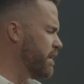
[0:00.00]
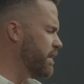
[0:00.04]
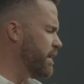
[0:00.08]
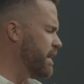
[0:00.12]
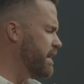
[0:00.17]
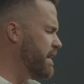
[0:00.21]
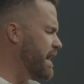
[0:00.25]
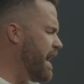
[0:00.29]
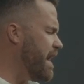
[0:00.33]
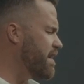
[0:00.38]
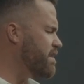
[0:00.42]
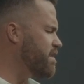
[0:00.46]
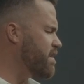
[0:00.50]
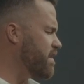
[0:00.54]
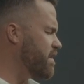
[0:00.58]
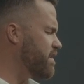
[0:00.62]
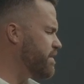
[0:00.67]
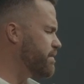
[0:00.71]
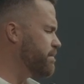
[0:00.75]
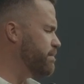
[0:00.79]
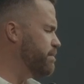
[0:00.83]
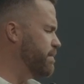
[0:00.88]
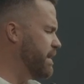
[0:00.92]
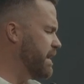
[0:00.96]
that not
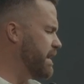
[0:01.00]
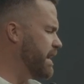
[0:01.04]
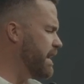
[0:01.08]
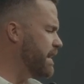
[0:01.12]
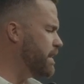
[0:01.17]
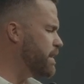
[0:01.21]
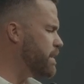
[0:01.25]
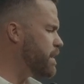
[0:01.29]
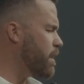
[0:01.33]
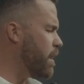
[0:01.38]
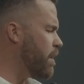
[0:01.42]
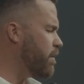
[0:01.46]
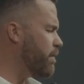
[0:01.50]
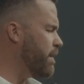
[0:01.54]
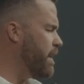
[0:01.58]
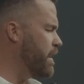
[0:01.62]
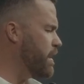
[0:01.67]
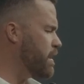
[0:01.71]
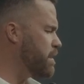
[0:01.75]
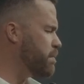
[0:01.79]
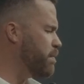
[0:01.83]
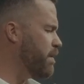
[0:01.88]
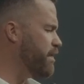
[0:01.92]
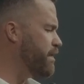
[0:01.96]
just begins our
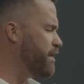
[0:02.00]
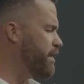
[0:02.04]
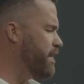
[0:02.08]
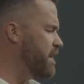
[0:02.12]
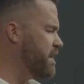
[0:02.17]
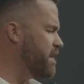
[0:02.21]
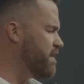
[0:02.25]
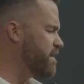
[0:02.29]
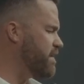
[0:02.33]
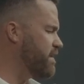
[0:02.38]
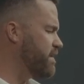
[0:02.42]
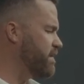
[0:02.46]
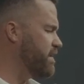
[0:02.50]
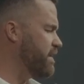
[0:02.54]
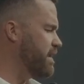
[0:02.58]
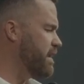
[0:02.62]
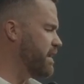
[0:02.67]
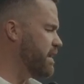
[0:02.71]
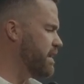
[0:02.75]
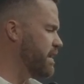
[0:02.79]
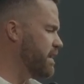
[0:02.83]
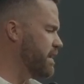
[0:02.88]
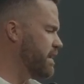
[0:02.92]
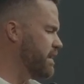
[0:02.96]
race, but finishes it.
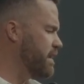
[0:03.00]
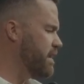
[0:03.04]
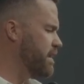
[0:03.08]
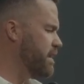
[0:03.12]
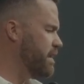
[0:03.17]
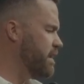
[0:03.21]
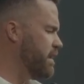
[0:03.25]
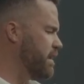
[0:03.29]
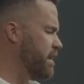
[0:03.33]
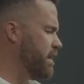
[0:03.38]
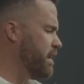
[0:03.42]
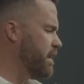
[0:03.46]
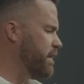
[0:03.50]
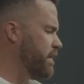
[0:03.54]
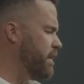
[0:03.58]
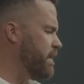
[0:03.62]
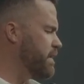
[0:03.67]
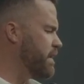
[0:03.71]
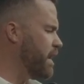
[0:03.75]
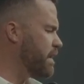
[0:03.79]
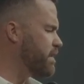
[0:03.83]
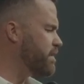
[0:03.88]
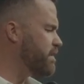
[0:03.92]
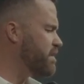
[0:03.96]

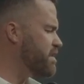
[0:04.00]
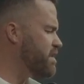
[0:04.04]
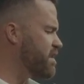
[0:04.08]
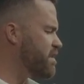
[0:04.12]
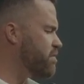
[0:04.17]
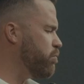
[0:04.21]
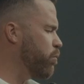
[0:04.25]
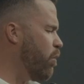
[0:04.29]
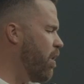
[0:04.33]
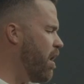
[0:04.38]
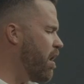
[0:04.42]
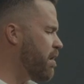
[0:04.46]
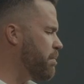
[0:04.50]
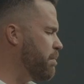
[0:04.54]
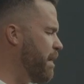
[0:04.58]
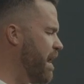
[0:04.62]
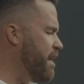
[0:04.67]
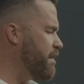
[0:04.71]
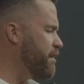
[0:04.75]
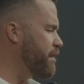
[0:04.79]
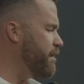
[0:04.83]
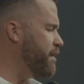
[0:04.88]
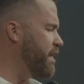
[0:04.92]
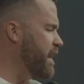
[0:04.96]
That doesn't just walk
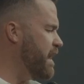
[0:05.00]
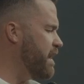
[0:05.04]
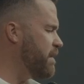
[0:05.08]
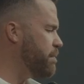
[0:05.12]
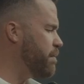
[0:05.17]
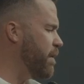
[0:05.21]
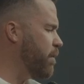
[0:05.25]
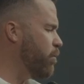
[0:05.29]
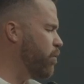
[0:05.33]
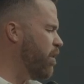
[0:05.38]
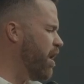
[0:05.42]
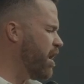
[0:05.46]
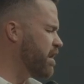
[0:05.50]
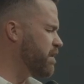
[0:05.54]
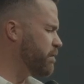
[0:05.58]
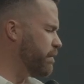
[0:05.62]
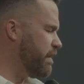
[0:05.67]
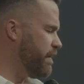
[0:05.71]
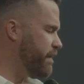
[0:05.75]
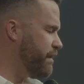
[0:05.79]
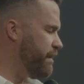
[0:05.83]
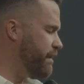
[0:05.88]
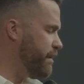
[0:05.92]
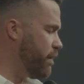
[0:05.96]
by faith, but walks
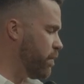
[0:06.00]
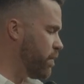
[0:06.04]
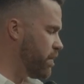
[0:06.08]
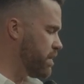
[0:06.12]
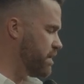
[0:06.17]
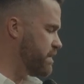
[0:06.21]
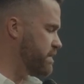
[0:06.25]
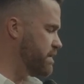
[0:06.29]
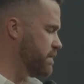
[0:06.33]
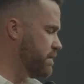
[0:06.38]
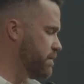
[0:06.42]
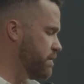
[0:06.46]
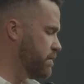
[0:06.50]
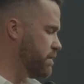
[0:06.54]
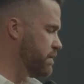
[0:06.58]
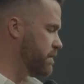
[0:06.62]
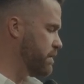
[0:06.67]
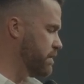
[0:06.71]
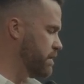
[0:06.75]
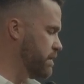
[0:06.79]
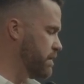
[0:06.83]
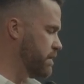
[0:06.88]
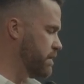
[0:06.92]
with fortitude.